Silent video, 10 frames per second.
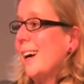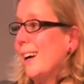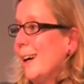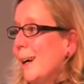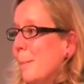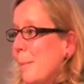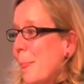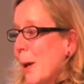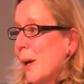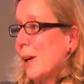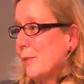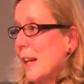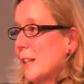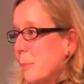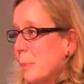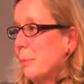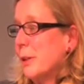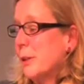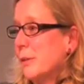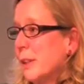that have yet to be
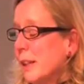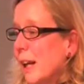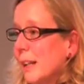proven,